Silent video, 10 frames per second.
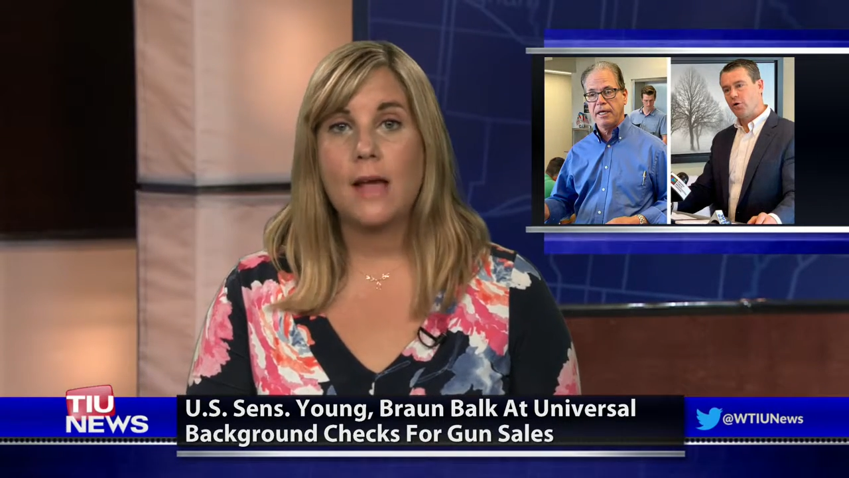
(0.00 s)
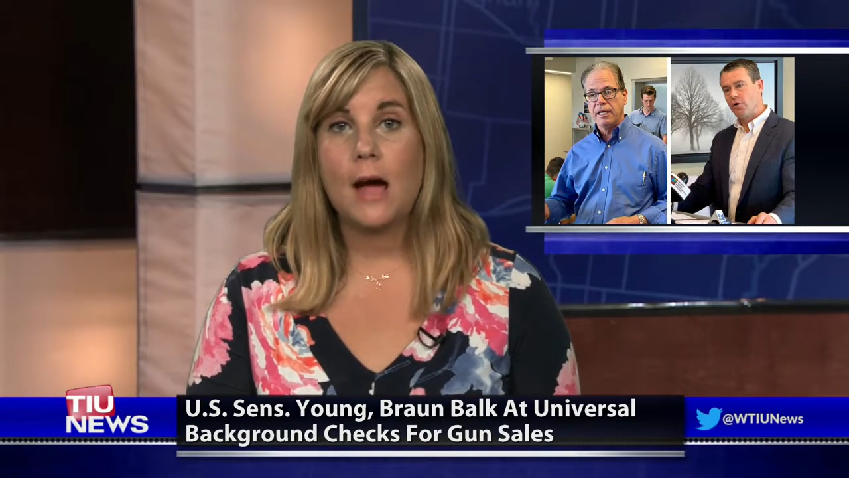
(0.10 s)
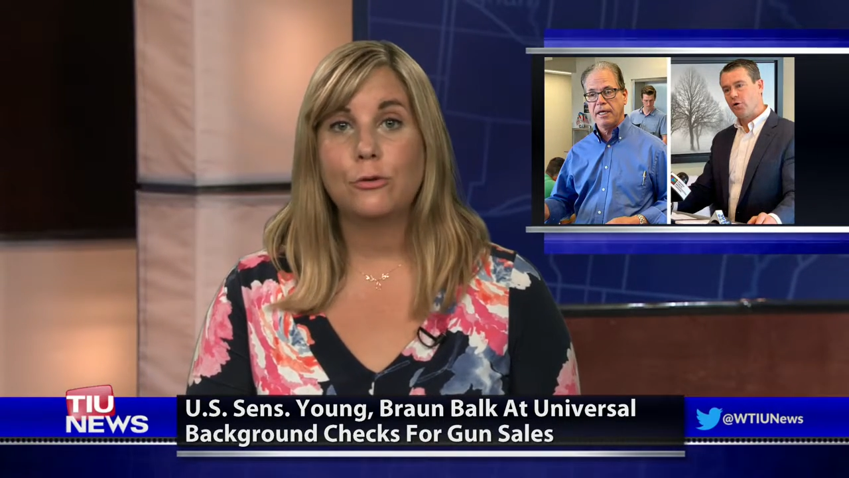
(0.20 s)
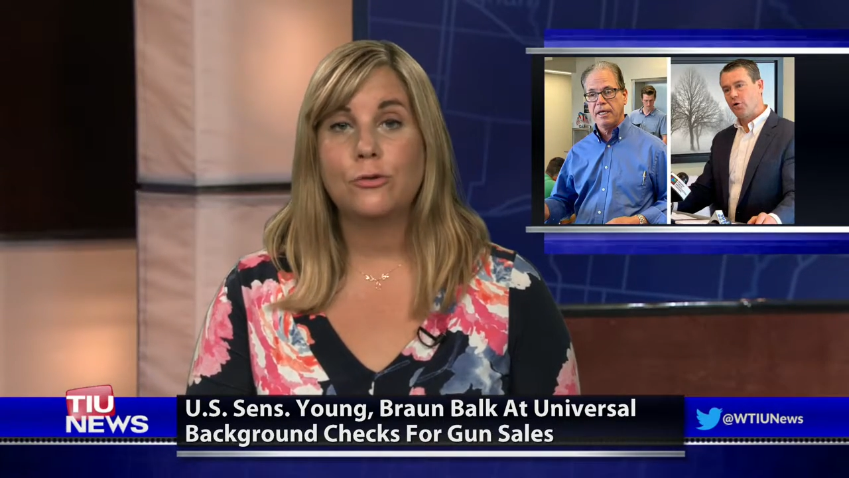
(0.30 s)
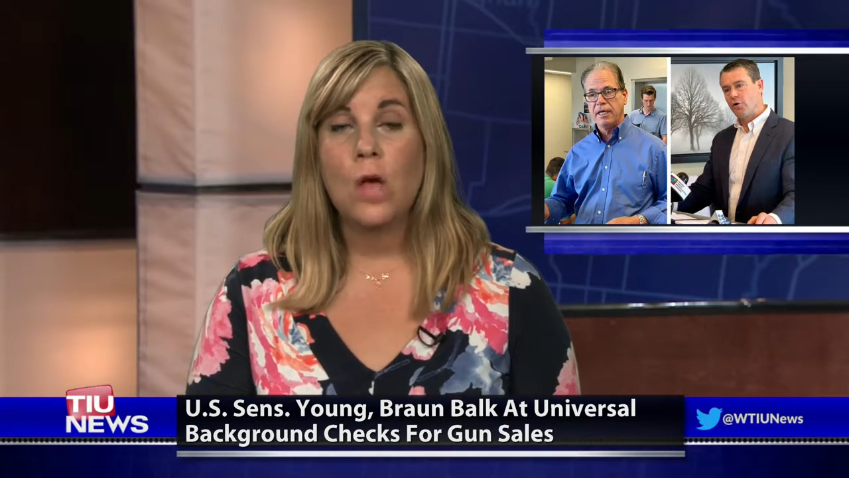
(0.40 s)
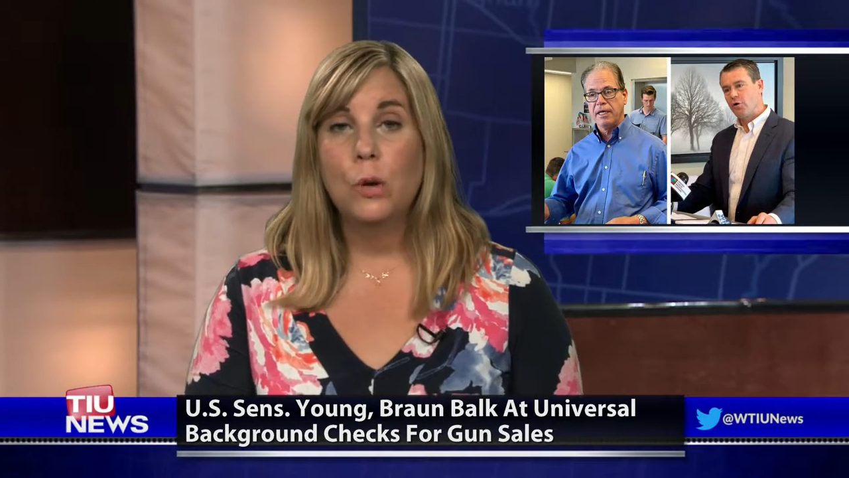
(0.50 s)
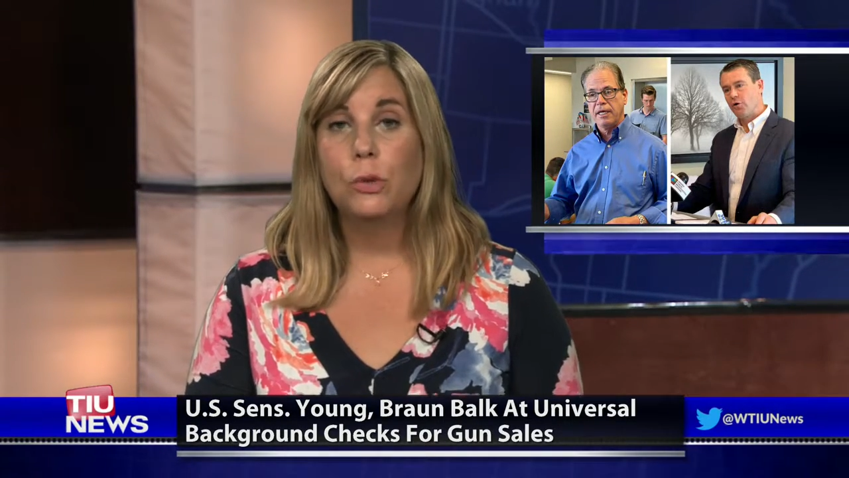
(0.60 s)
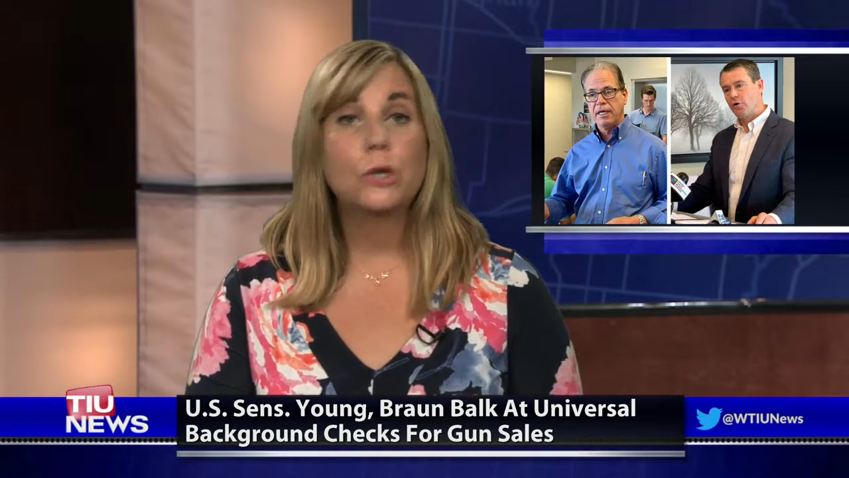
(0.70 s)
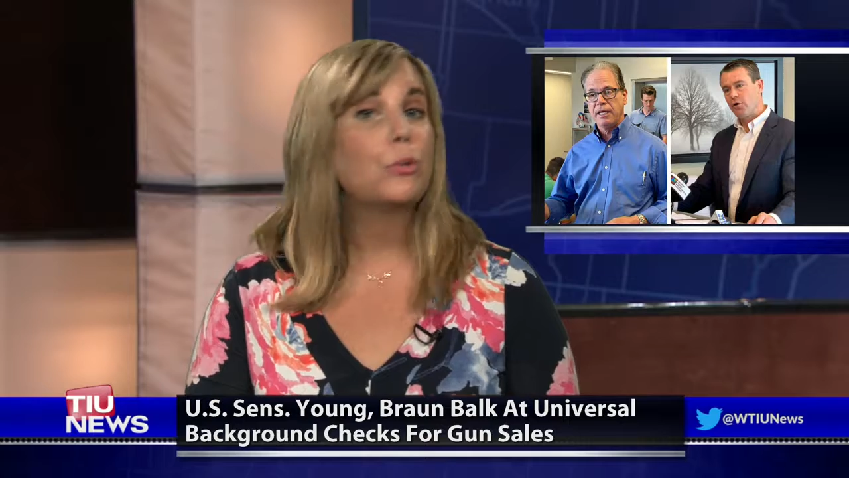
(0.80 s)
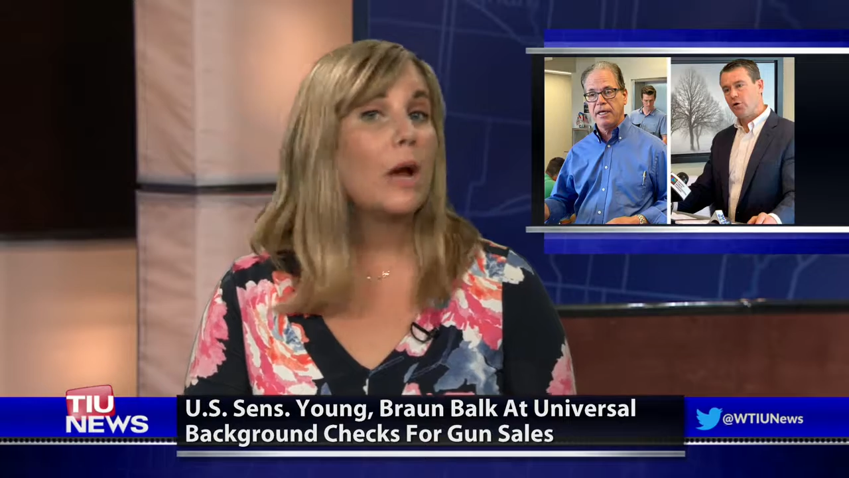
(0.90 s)
House
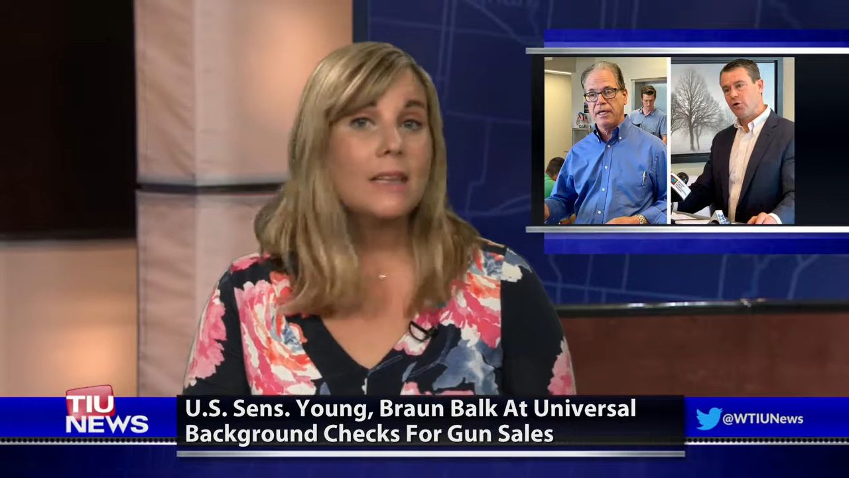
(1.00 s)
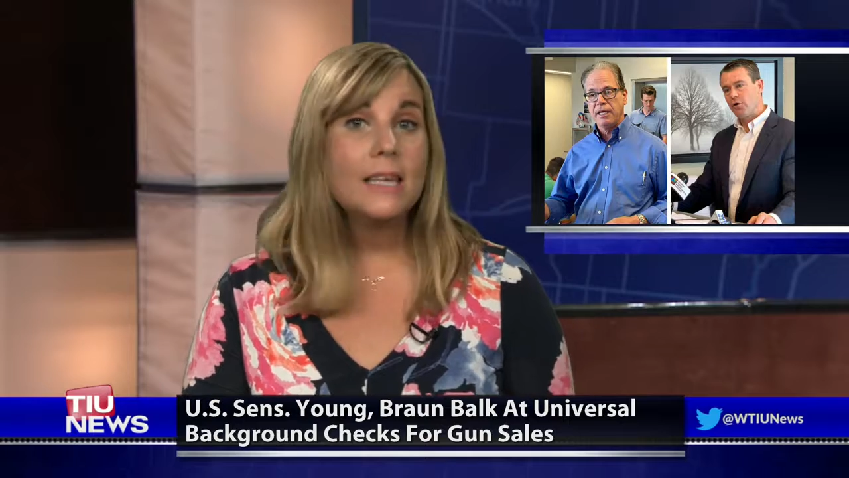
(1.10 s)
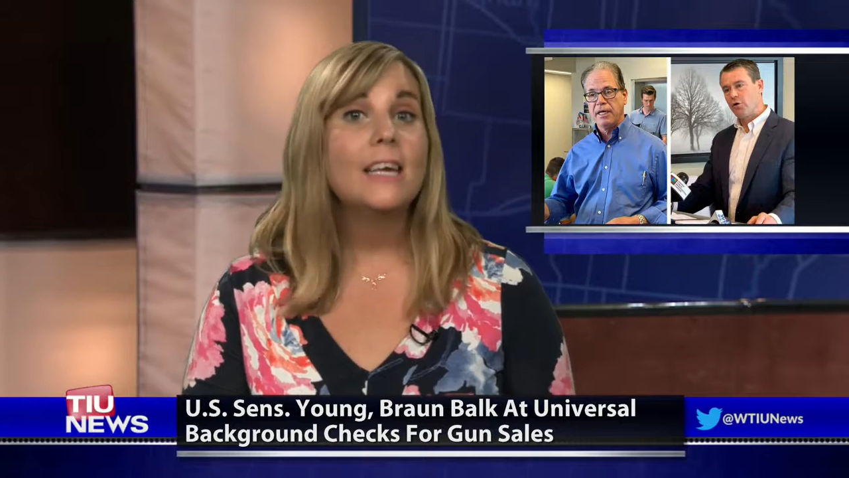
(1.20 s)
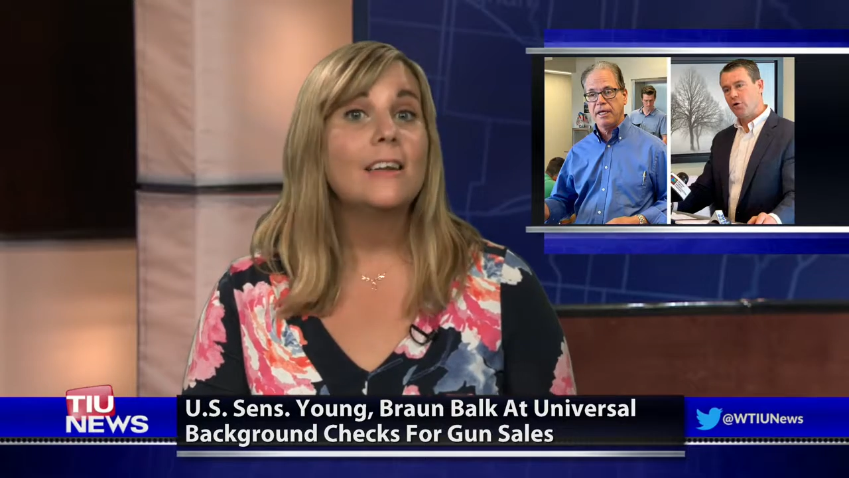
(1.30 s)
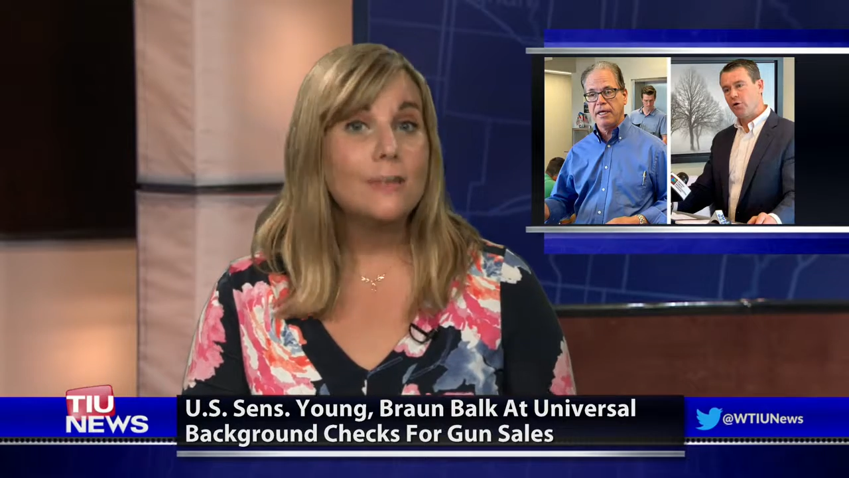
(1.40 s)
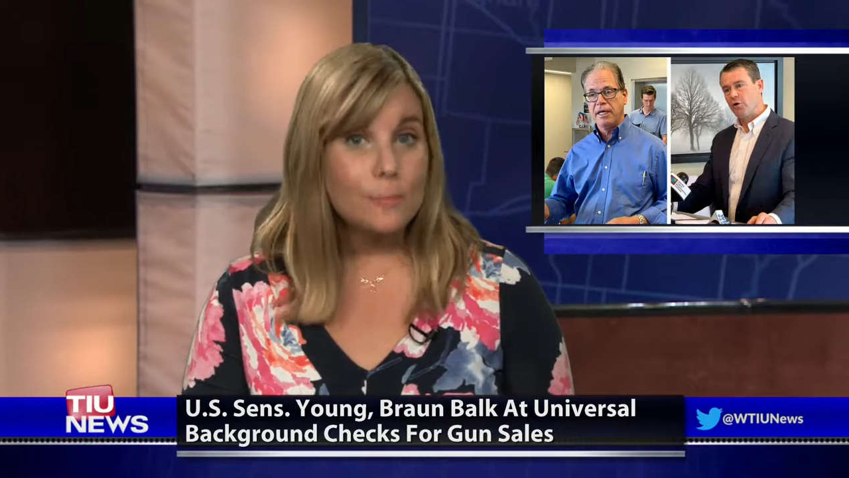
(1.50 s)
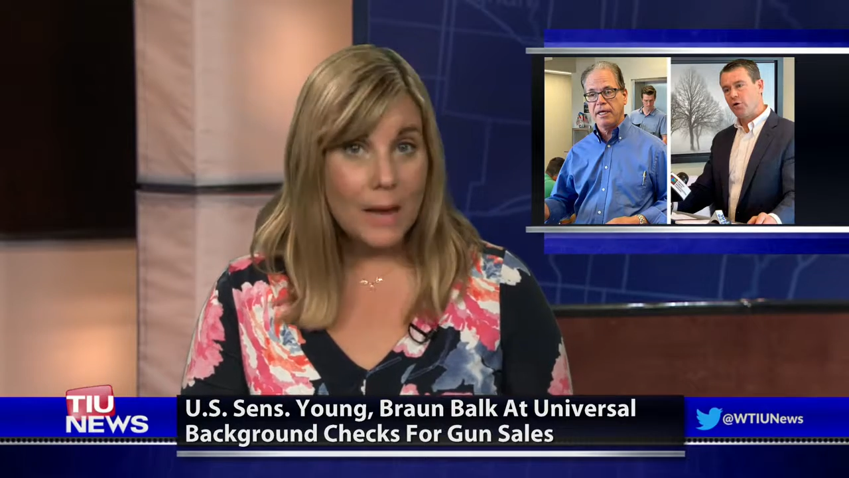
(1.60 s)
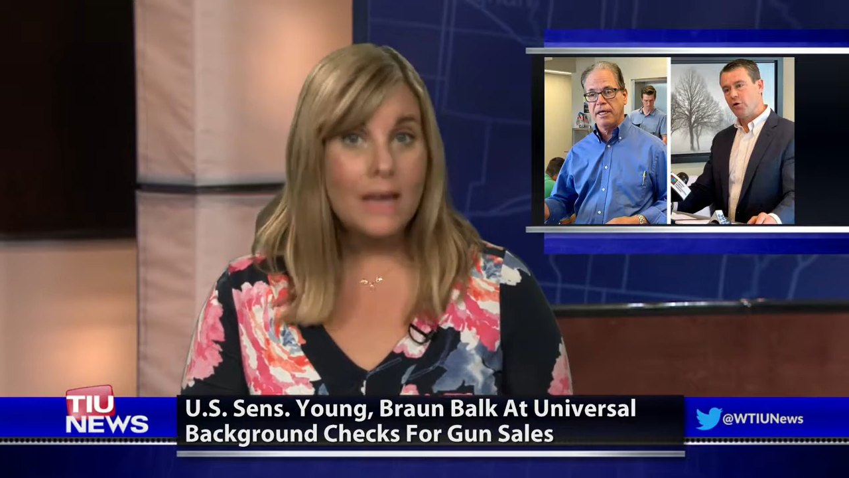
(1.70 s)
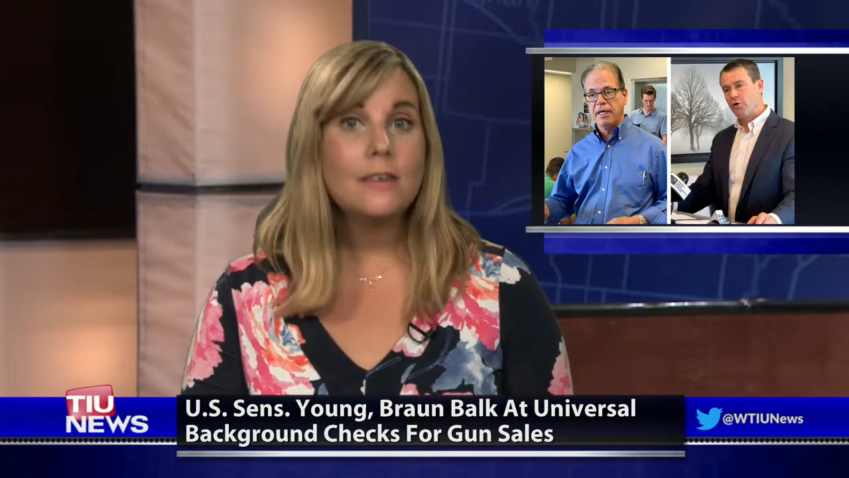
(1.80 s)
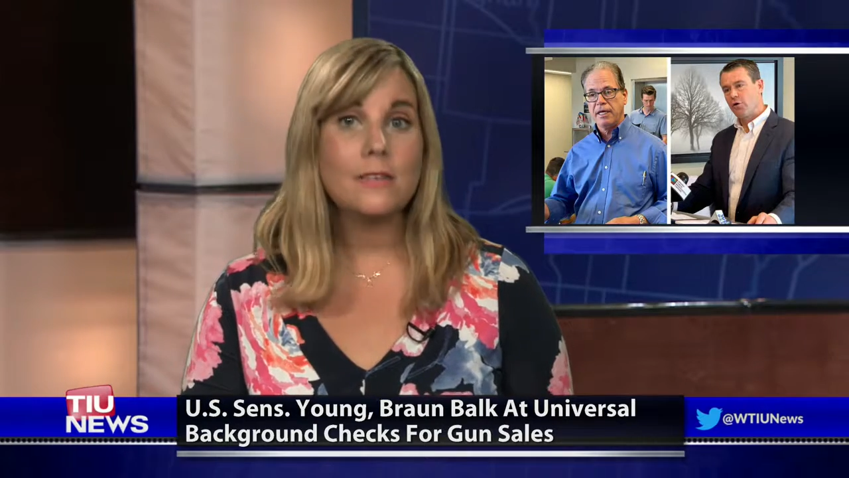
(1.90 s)
would greatly
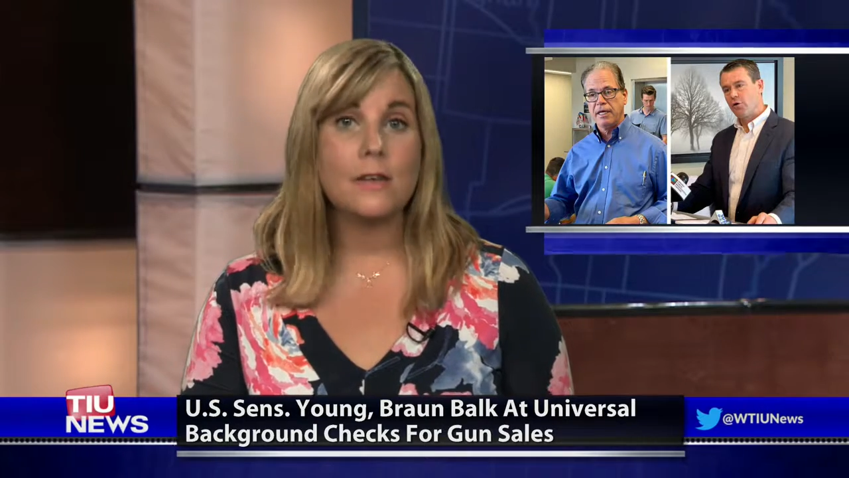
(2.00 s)
expand